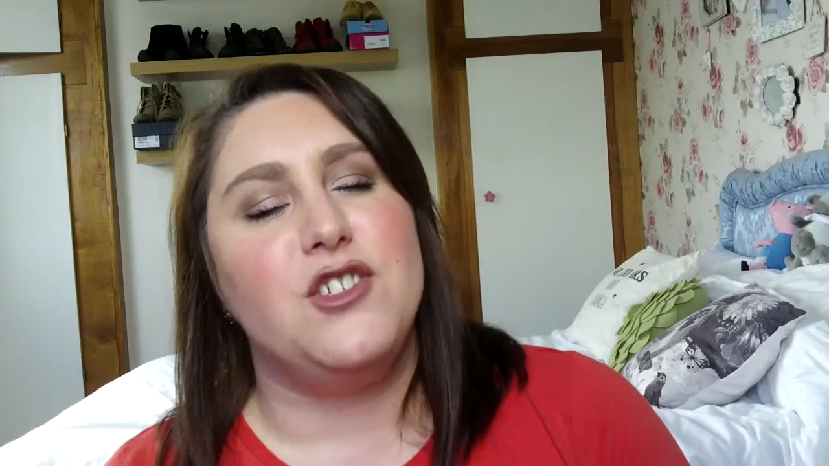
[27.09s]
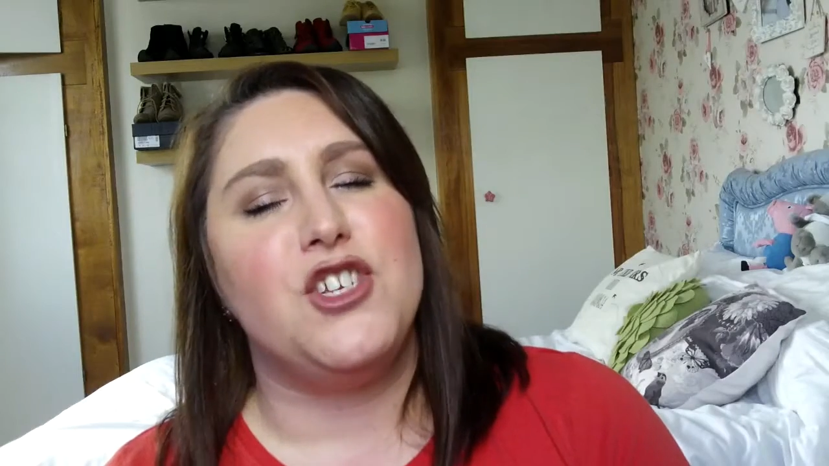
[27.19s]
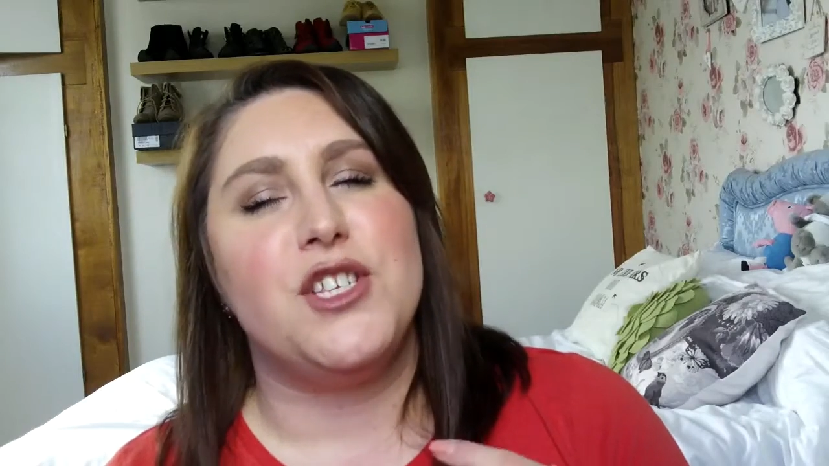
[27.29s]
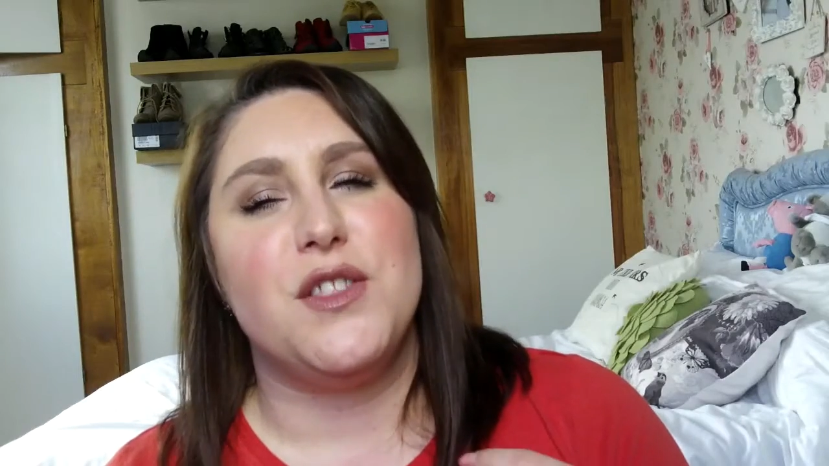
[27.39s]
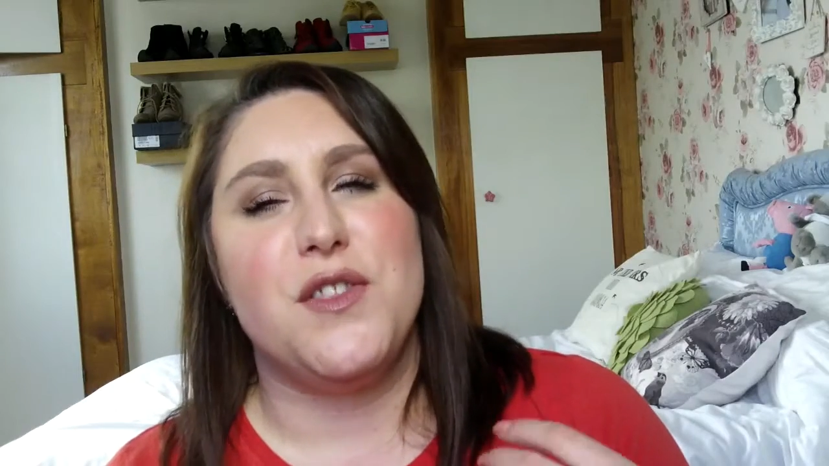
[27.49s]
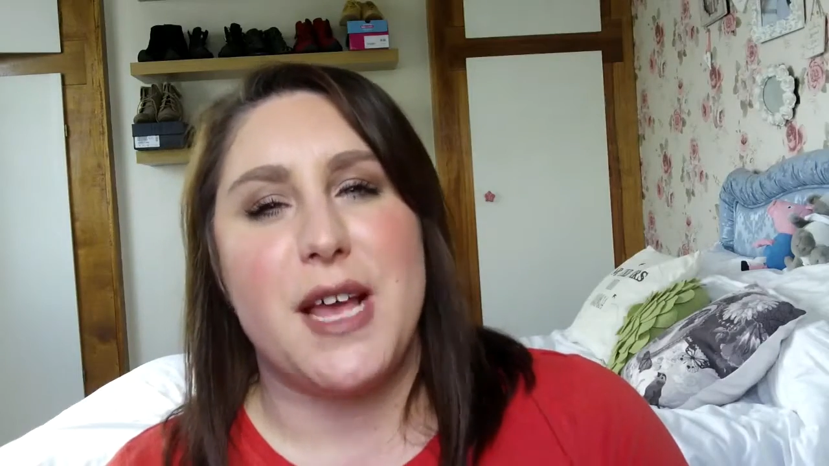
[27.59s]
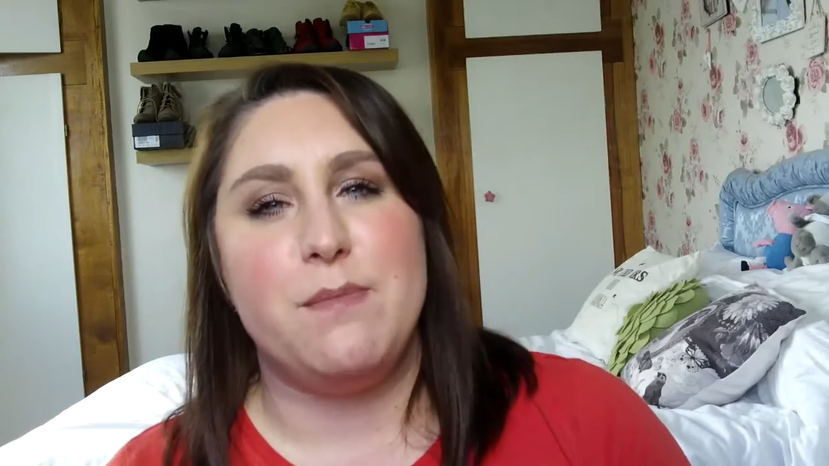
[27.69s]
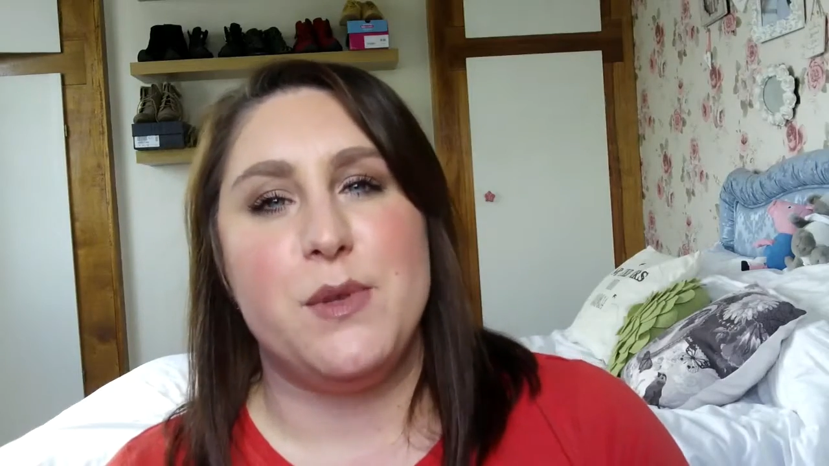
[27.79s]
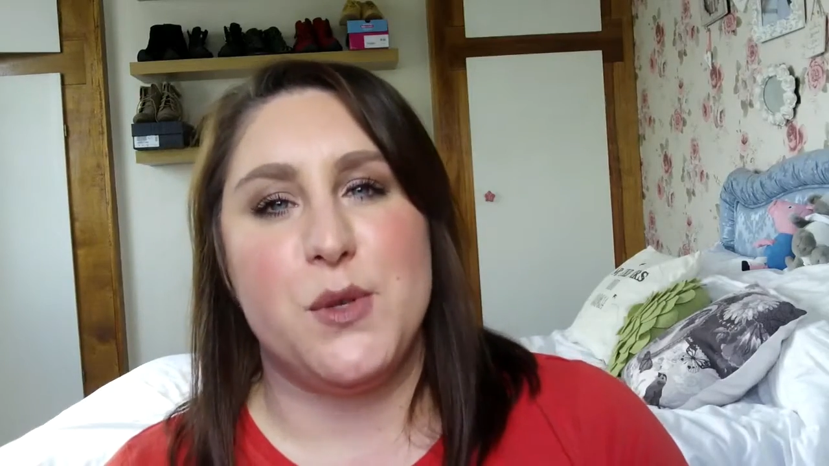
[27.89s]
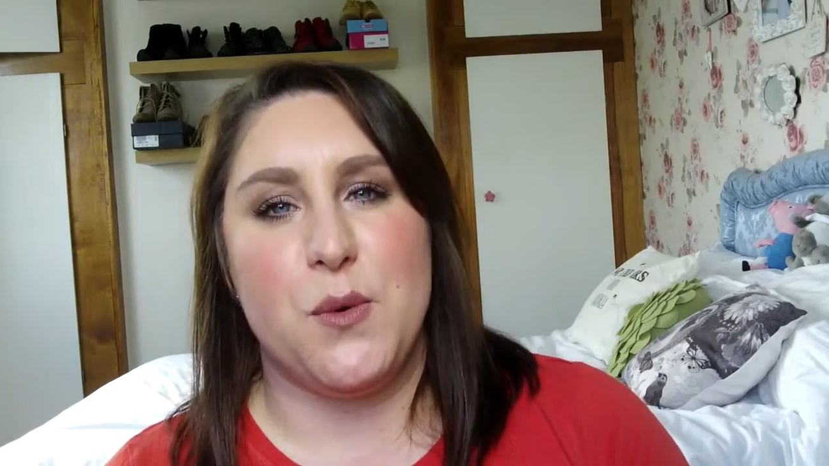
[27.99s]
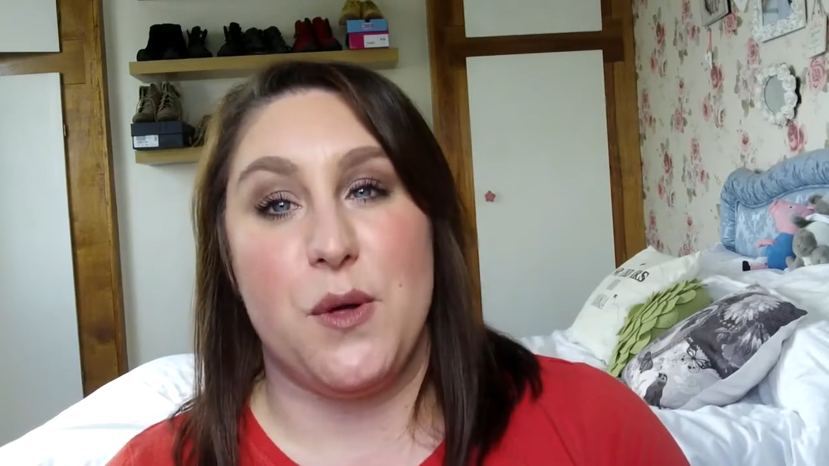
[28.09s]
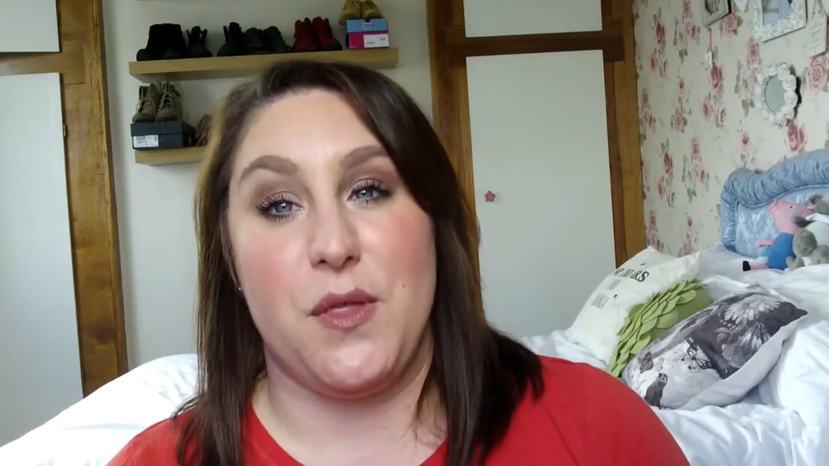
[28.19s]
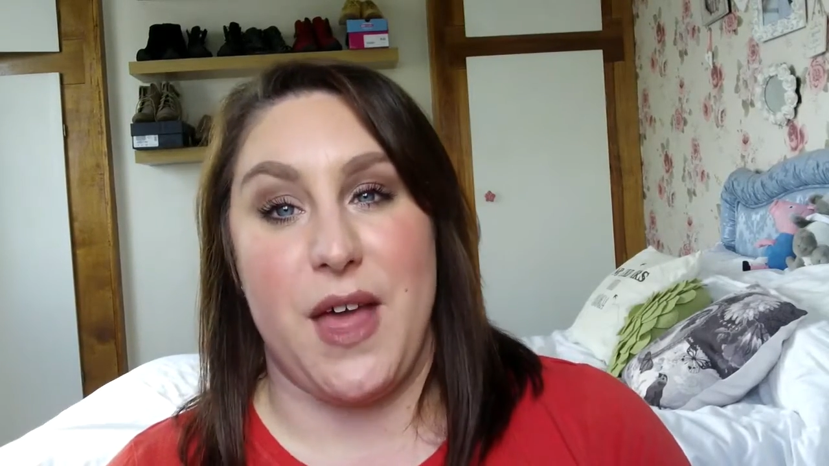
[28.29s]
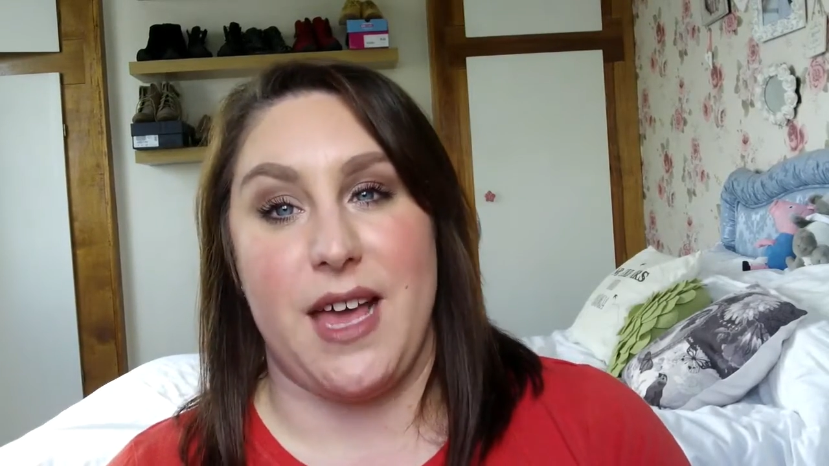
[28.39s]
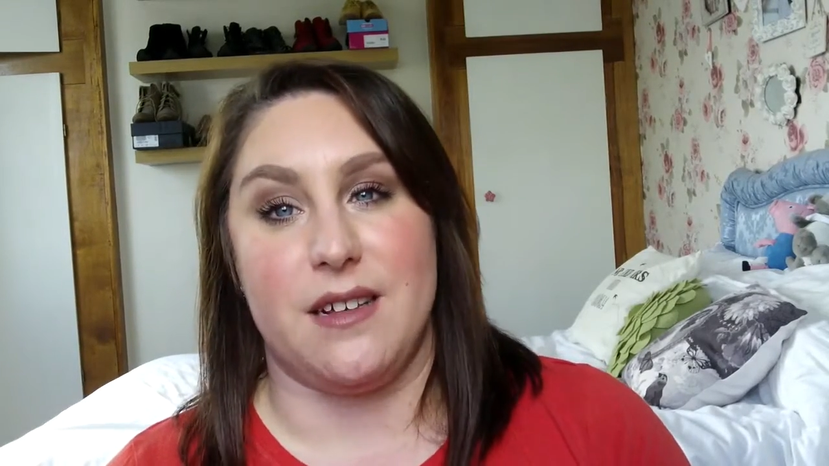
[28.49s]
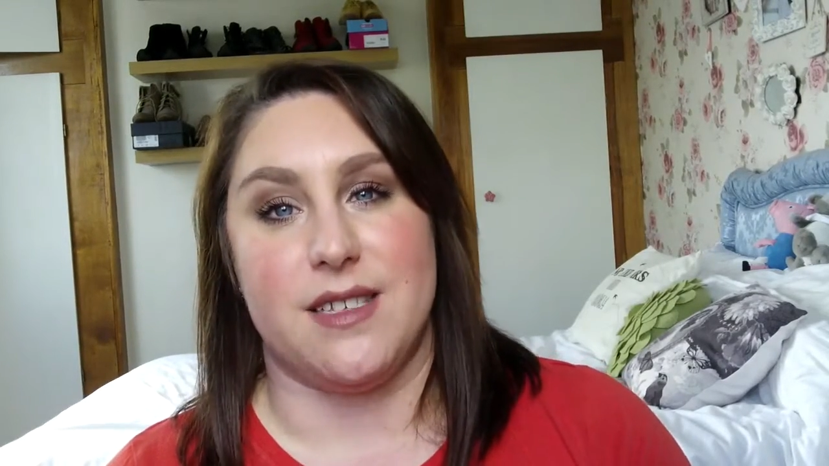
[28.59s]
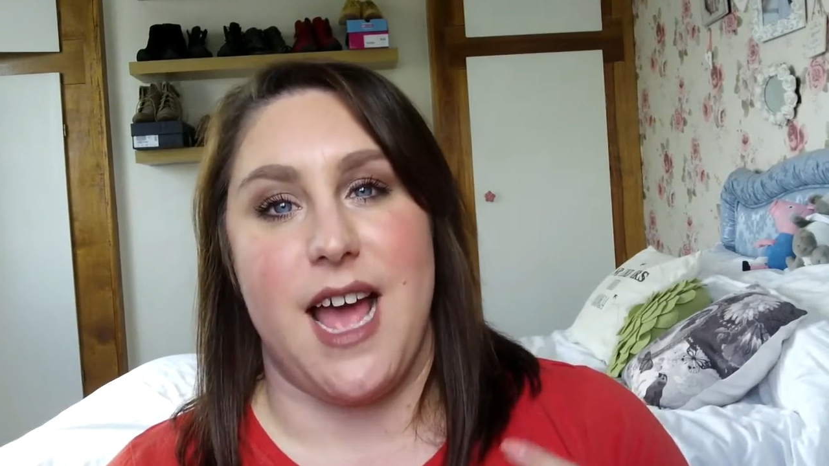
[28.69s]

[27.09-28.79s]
just them sort of things,